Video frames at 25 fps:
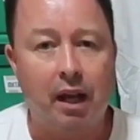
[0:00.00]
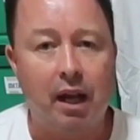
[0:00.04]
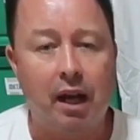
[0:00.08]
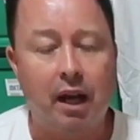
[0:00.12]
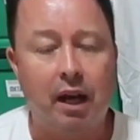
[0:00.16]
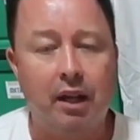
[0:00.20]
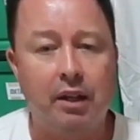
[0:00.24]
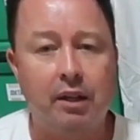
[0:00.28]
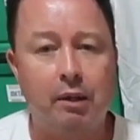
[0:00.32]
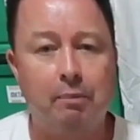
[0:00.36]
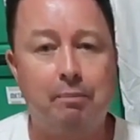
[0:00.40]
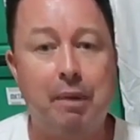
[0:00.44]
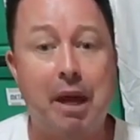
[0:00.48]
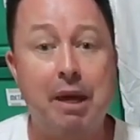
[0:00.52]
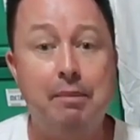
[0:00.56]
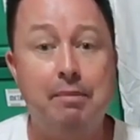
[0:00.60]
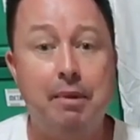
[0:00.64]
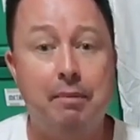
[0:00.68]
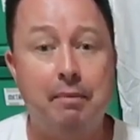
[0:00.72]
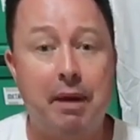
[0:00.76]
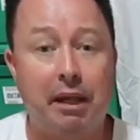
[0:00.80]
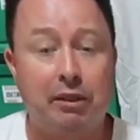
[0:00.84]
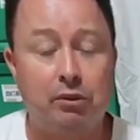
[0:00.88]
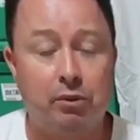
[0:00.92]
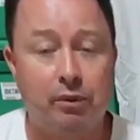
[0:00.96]
the
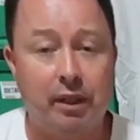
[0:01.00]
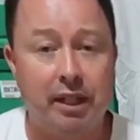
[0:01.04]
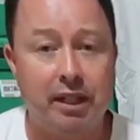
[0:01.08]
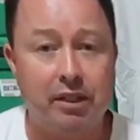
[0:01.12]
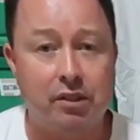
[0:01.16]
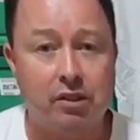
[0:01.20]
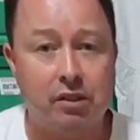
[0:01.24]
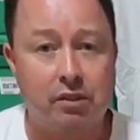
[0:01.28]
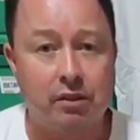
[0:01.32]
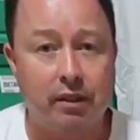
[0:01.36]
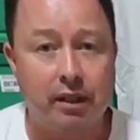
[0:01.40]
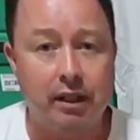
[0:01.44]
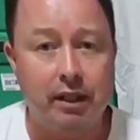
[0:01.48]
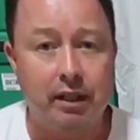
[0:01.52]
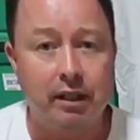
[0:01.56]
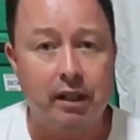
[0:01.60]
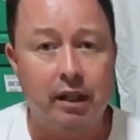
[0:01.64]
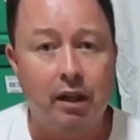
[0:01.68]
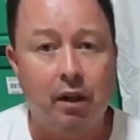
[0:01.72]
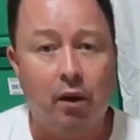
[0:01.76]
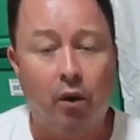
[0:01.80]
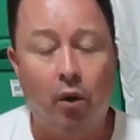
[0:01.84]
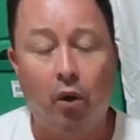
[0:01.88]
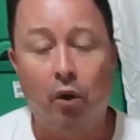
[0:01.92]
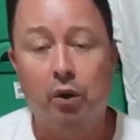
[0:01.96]
Babymetal
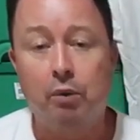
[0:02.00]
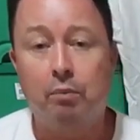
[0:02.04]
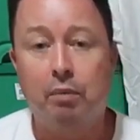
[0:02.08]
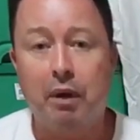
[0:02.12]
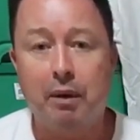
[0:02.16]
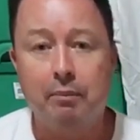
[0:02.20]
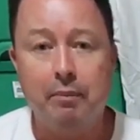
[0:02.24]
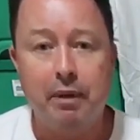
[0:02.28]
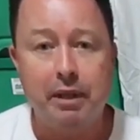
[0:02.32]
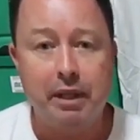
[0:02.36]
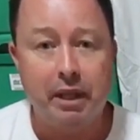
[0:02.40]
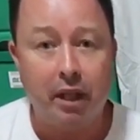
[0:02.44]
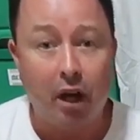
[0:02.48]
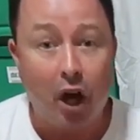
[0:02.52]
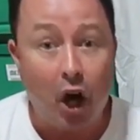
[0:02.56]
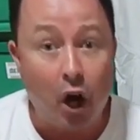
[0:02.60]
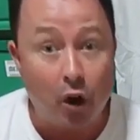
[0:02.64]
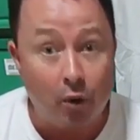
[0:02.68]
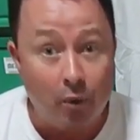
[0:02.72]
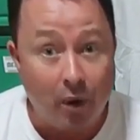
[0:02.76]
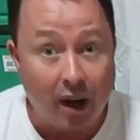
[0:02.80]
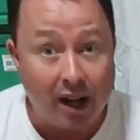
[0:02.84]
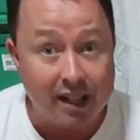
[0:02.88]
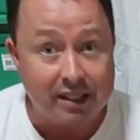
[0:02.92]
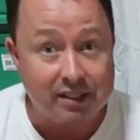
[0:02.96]
history, or the Bring Me
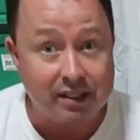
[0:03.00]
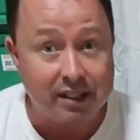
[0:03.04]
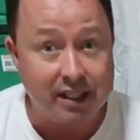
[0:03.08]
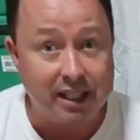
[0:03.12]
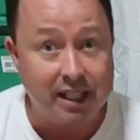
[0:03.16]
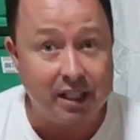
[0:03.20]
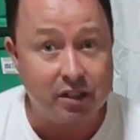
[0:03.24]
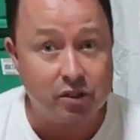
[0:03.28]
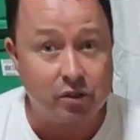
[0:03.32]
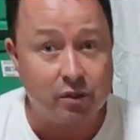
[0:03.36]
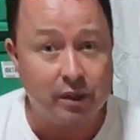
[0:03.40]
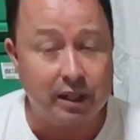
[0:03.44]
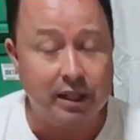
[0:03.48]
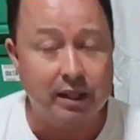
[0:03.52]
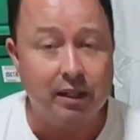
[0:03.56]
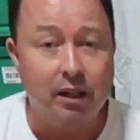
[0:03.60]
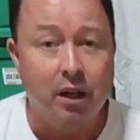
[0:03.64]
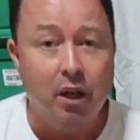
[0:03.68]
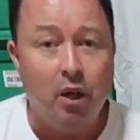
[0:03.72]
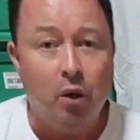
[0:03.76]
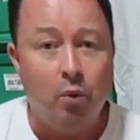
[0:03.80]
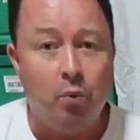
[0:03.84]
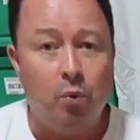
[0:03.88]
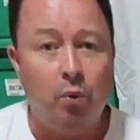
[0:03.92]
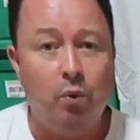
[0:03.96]
the Horizon
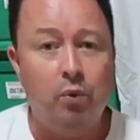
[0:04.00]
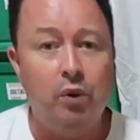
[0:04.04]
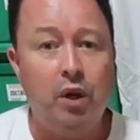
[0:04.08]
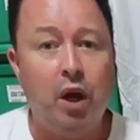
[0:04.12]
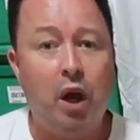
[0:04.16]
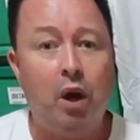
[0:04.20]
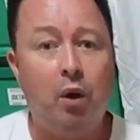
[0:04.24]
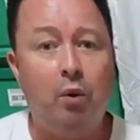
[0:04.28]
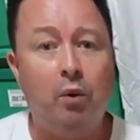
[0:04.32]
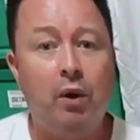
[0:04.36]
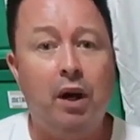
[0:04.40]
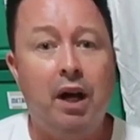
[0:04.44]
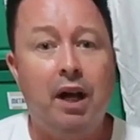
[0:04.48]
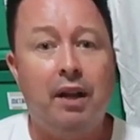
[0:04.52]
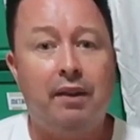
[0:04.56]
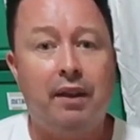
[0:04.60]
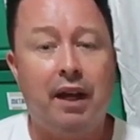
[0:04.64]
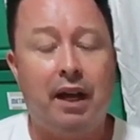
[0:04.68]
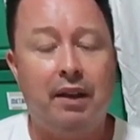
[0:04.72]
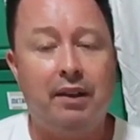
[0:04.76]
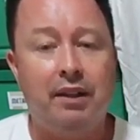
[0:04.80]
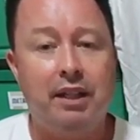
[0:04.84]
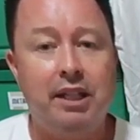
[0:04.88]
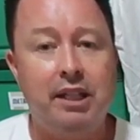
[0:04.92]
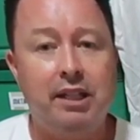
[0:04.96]
history, will know
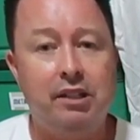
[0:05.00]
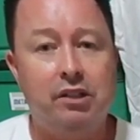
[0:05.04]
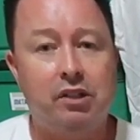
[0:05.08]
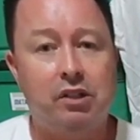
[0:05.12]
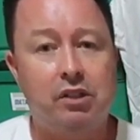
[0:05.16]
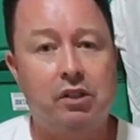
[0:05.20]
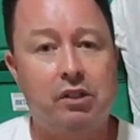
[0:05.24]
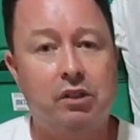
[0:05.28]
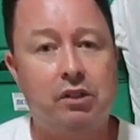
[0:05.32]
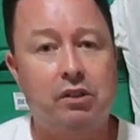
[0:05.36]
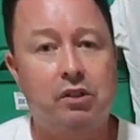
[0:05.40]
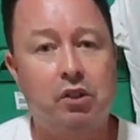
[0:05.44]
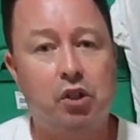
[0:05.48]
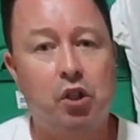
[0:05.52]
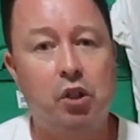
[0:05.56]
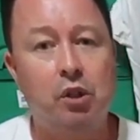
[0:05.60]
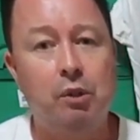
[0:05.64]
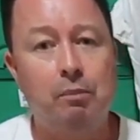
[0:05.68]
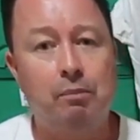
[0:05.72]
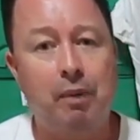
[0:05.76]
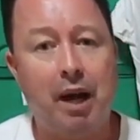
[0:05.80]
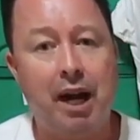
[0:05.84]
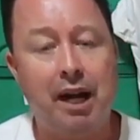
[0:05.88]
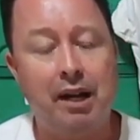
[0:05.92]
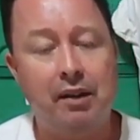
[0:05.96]
that these
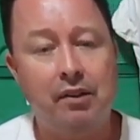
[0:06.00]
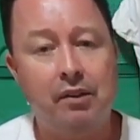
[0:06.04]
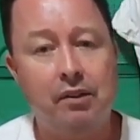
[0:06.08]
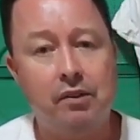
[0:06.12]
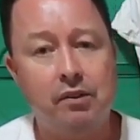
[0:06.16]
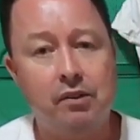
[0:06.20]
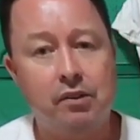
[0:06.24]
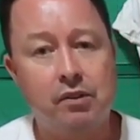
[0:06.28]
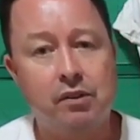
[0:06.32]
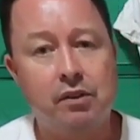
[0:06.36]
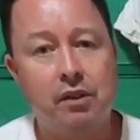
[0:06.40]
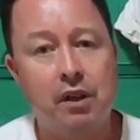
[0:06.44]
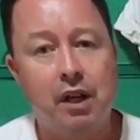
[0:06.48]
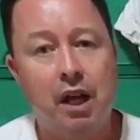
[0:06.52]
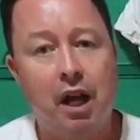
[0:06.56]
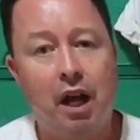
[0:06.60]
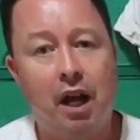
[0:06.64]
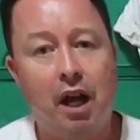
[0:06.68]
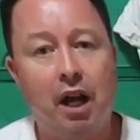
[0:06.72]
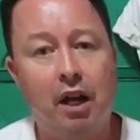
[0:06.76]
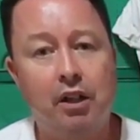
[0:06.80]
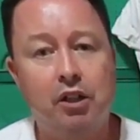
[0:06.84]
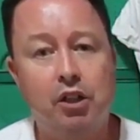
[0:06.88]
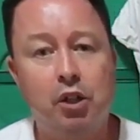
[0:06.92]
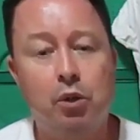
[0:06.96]
two bands
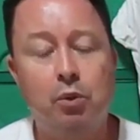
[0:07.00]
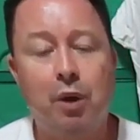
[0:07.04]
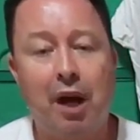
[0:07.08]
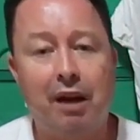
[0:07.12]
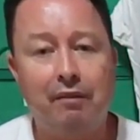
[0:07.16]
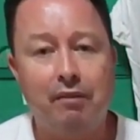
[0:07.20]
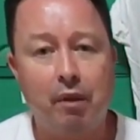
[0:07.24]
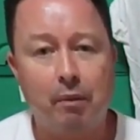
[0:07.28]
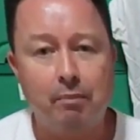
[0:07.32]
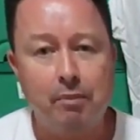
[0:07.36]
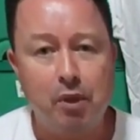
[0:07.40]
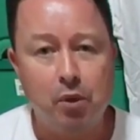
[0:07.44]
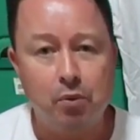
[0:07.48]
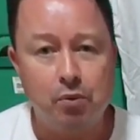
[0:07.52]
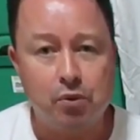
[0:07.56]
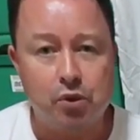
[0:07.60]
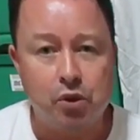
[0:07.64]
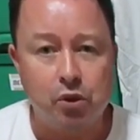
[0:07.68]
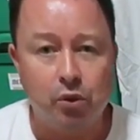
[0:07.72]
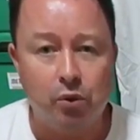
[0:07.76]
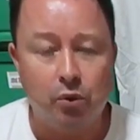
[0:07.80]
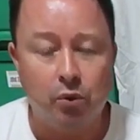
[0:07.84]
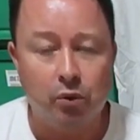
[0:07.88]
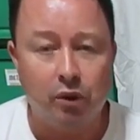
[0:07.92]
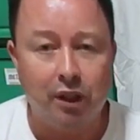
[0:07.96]
do have a
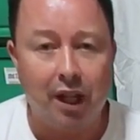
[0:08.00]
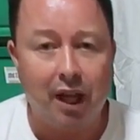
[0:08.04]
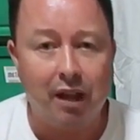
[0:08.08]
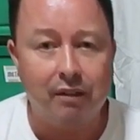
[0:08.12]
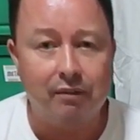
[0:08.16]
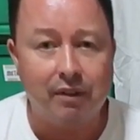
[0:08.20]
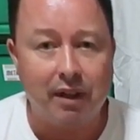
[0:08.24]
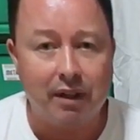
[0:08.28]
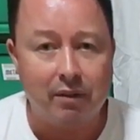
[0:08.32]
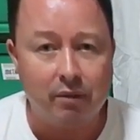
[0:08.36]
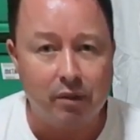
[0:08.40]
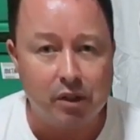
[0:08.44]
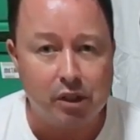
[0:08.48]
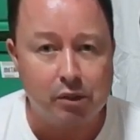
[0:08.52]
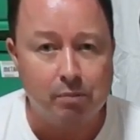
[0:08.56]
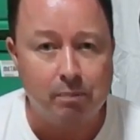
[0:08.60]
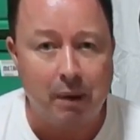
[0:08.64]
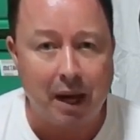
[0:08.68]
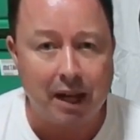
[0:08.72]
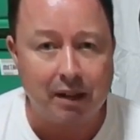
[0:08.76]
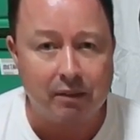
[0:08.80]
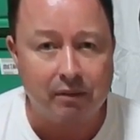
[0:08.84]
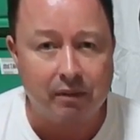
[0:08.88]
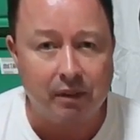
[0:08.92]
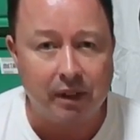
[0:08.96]
mutual love and
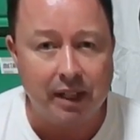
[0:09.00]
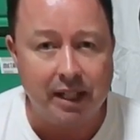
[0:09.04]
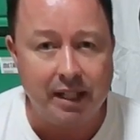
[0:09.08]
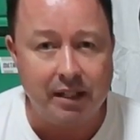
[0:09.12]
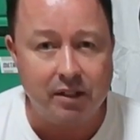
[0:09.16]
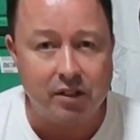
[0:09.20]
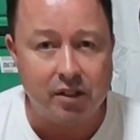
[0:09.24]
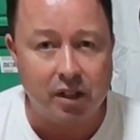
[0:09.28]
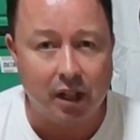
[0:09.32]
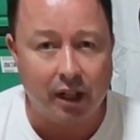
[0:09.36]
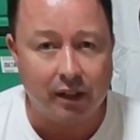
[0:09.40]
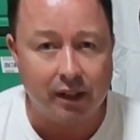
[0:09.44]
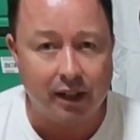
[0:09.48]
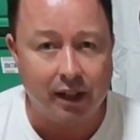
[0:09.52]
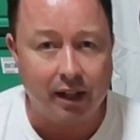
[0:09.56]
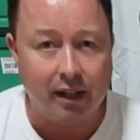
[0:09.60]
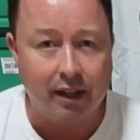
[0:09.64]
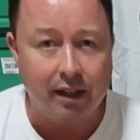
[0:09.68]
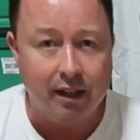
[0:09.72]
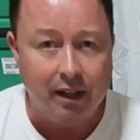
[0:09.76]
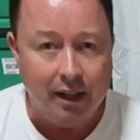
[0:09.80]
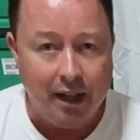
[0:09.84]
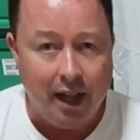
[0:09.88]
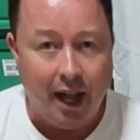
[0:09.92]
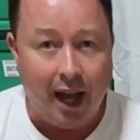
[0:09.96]
respect for each
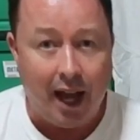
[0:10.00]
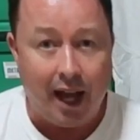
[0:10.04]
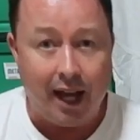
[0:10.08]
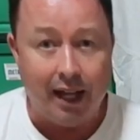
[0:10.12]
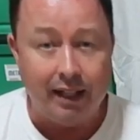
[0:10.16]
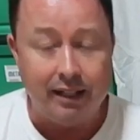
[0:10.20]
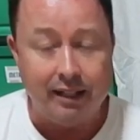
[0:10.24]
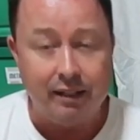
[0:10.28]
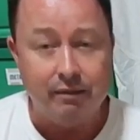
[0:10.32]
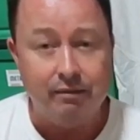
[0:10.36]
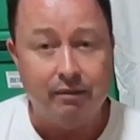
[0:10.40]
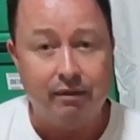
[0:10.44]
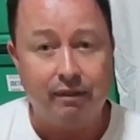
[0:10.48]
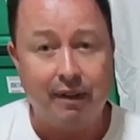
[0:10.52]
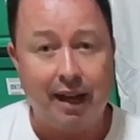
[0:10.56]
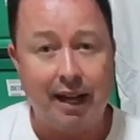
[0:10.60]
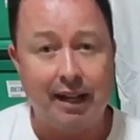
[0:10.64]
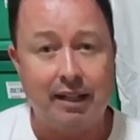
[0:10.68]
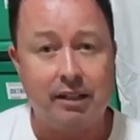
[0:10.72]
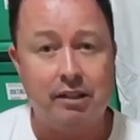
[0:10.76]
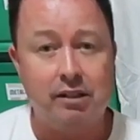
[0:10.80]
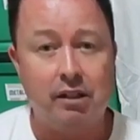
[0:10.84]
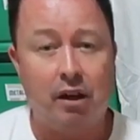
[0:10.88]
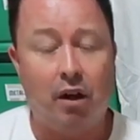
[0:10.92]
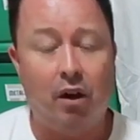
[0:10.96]
other. And in
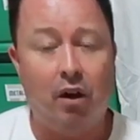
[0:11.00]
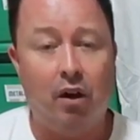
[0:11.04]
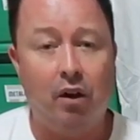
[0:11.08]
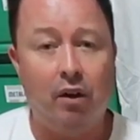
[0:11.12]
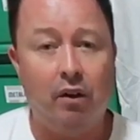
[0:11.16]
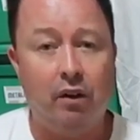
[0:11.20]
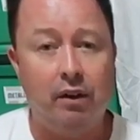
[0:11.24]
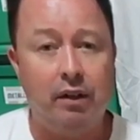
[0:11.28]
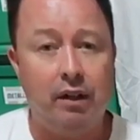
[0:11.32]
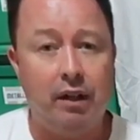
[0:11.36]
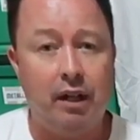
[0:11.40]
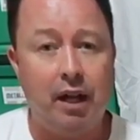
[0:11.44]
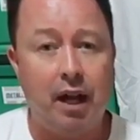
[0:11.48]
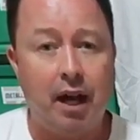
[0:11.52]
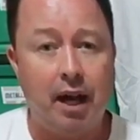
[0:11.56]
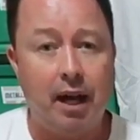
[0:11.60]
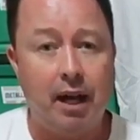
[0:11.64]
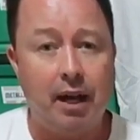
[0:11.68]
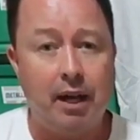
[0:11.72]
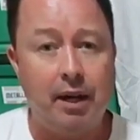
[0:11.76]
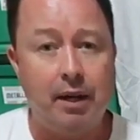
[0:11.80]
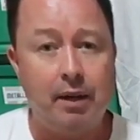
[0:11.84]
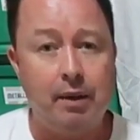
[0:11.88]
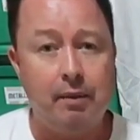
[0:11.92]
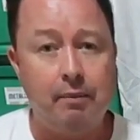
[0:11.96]
fact, on
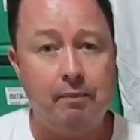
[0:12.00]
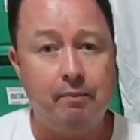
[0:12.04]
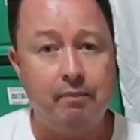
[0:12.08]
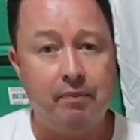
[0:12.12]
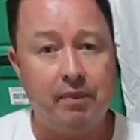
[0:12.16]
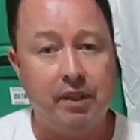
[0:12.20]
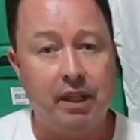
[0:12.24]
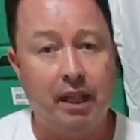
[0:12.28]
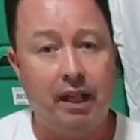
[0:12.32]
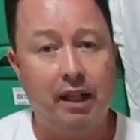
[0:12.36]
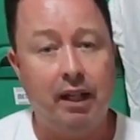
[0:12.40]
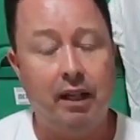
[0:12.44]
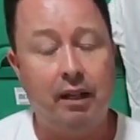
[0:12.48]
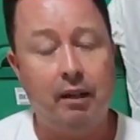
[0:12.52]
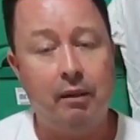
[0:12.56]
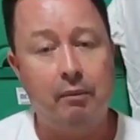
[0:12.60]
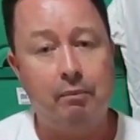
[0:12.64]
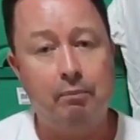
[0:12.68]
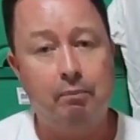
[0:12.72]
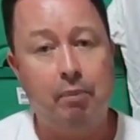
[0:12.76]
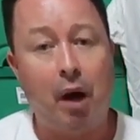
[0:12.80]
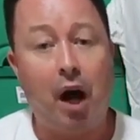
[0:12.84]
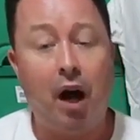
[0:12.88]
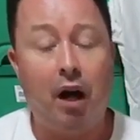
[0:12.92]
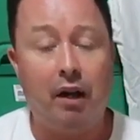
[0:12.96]

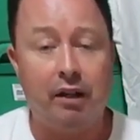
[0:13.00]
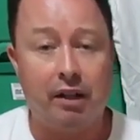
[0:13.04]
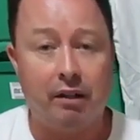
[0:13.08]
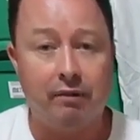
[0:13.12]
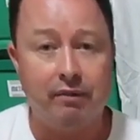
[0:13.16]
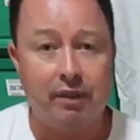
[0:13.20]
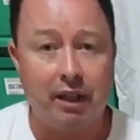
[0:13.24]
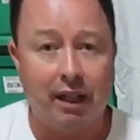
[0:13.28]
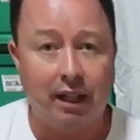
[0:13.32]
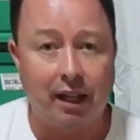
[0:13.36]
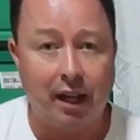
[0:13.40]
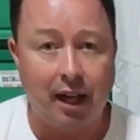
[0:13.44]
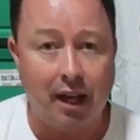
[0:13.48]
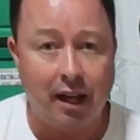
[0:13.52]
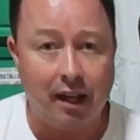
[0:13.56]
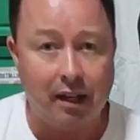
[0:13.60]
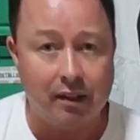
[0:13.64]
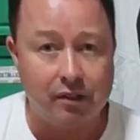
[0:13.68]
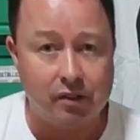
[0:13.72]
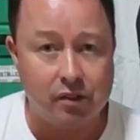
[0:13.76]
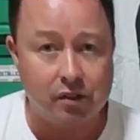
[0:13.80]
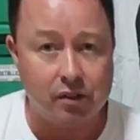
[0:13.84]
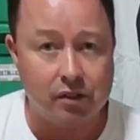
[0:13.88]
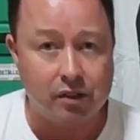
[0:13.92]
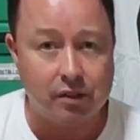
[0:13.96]
the part of the
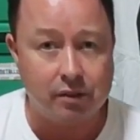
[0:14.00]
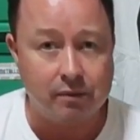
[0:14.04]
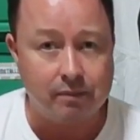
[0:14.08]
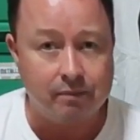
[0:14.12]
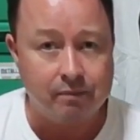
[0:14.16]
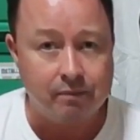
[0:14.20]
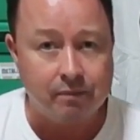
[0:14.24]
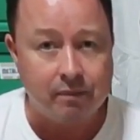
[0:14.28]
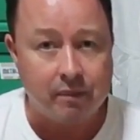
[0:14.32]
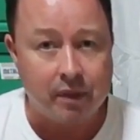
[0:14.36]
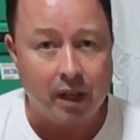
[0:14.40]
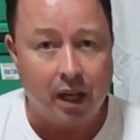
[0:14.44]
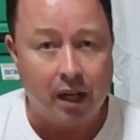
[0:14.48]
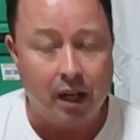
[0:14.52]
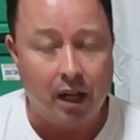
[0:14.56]
last